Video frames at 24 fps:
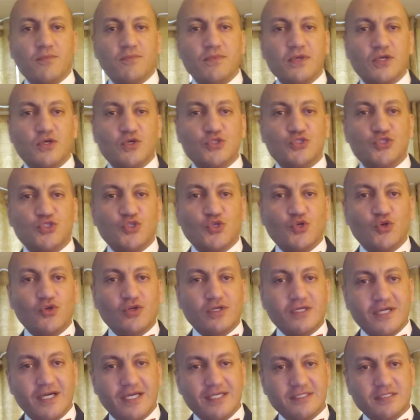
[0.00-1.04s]
Because
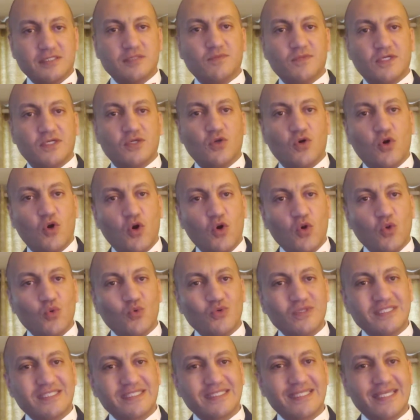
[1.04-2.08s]
your customer
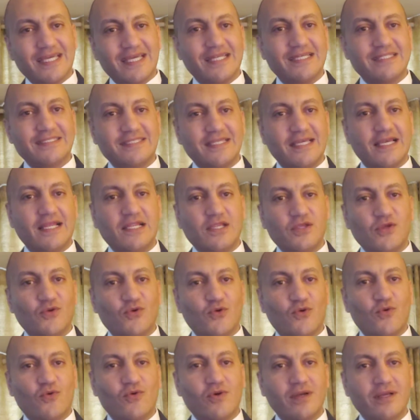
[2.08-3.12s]
always can tell
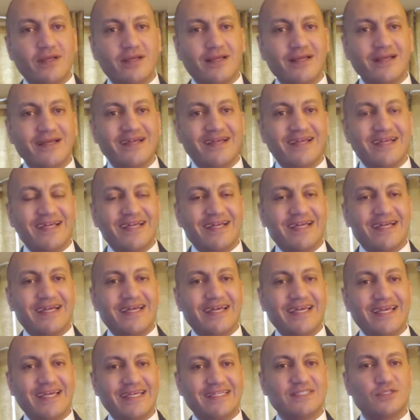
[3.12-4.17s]
you
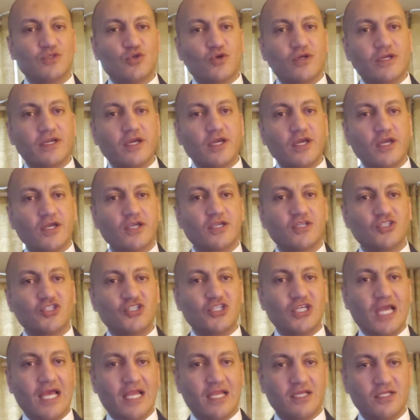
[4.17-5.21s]
his or her
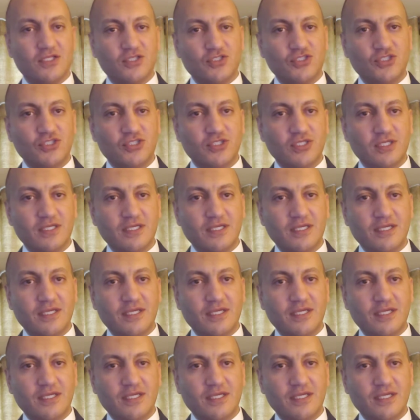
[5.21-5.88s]
challenge